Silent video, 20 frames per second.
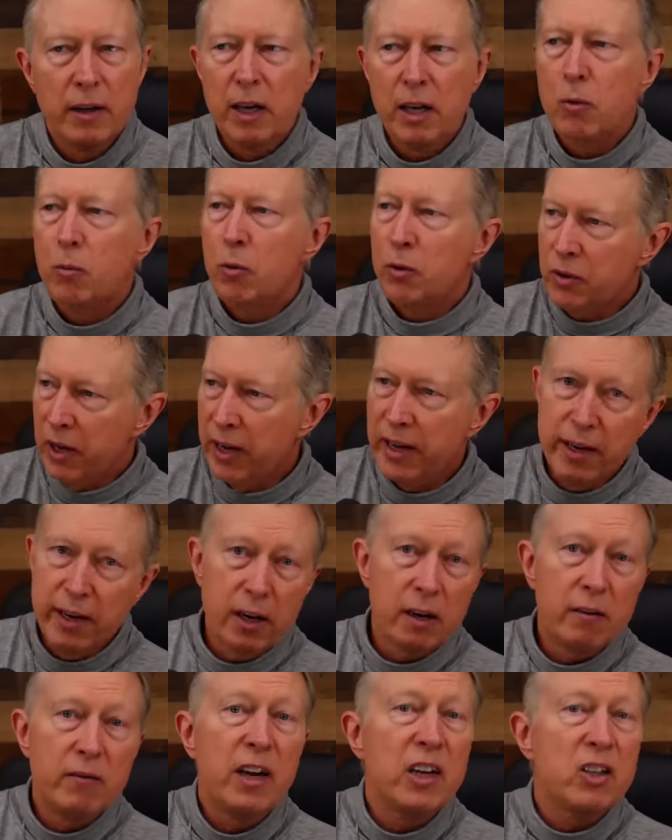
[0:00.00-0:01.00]
It will take
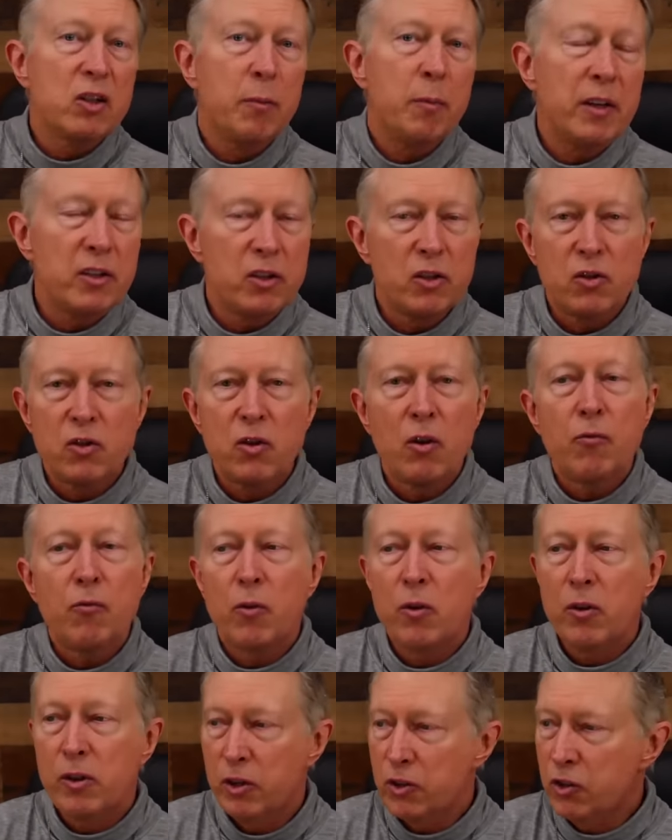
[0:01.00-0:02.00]
care of next month and so
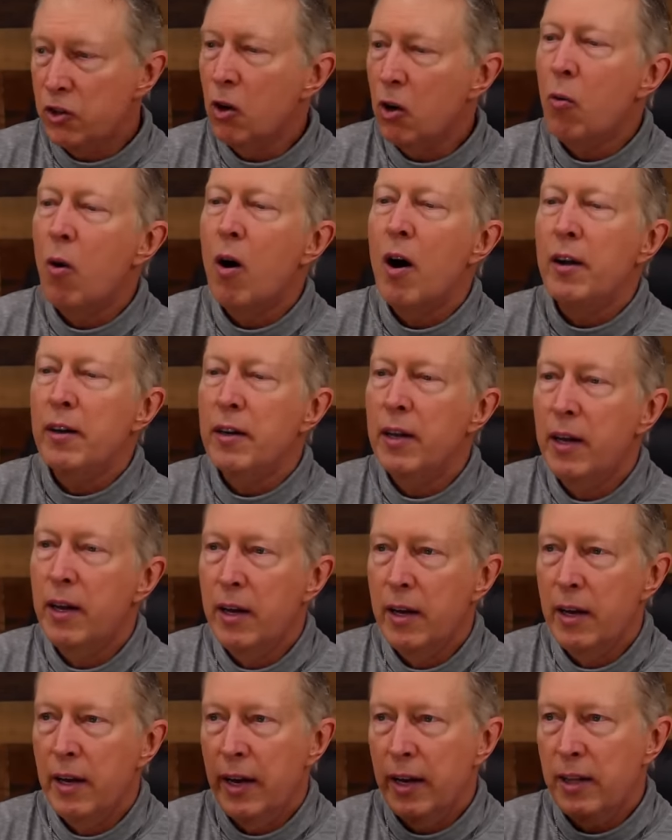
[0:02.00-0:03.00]
forth and so on,
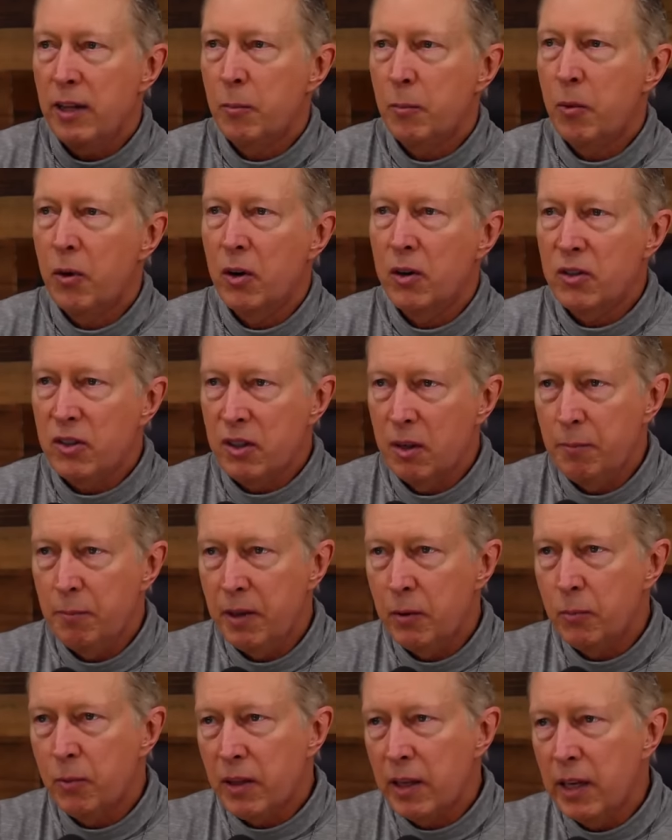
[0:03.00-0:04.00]
and the burdens can
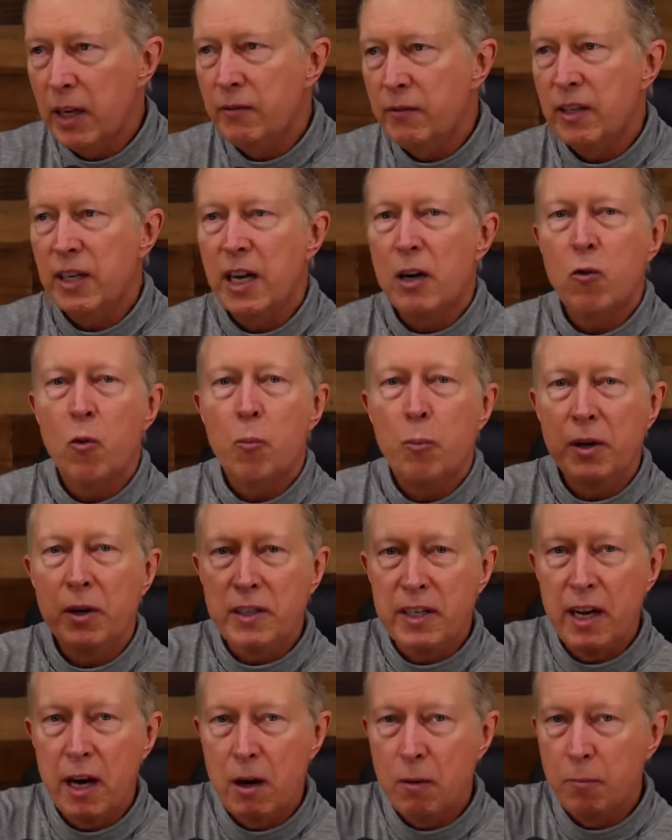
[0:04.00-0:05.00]
be relieved, and I will
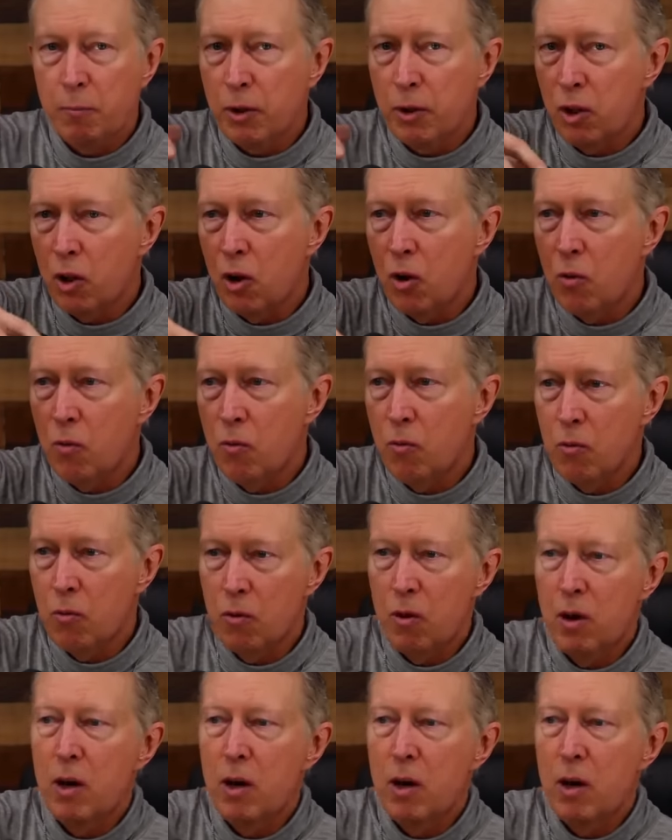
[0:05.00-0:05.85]
put down below